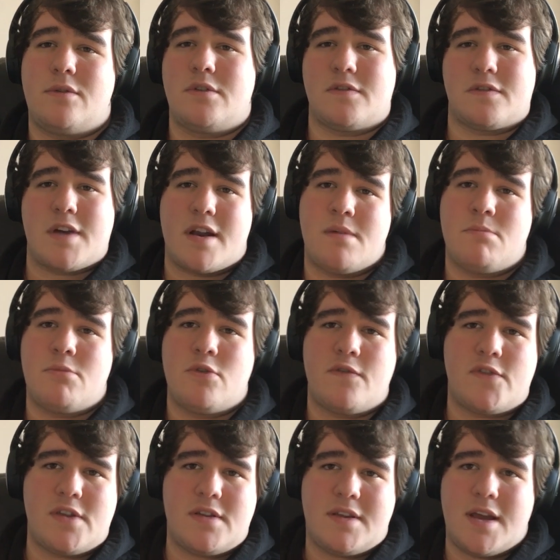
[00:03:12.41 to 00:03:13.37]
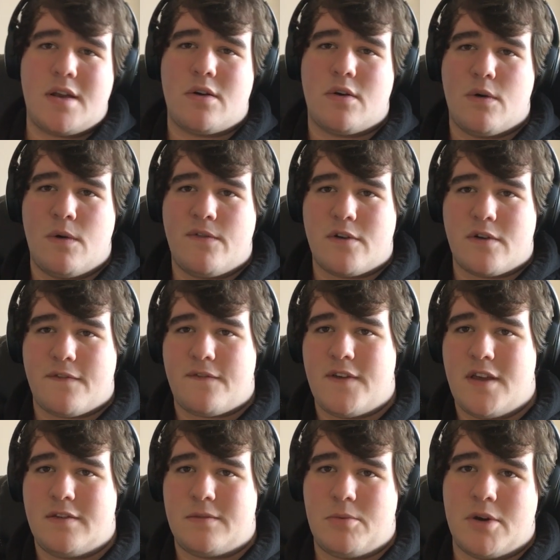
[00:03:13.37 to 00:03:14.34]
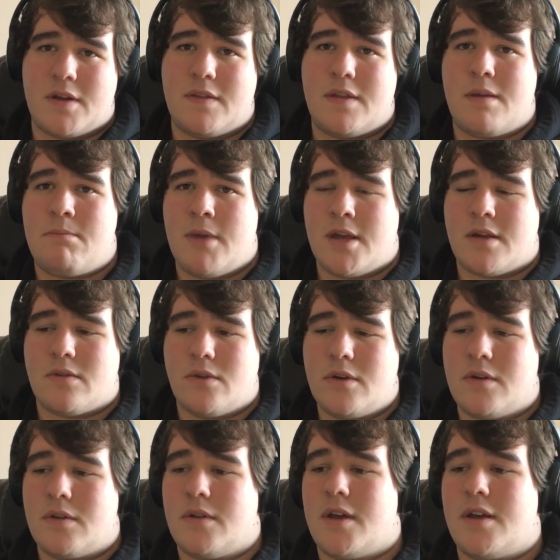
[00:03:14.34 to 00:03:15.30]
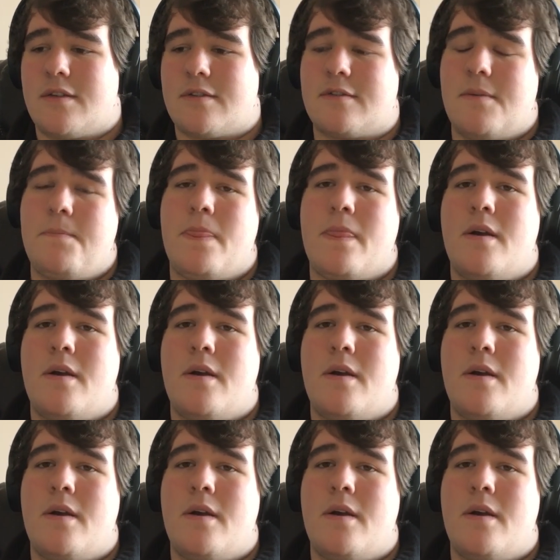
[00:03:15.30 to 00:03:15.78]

You just got to move the data over to Facebook and then make lookalikes.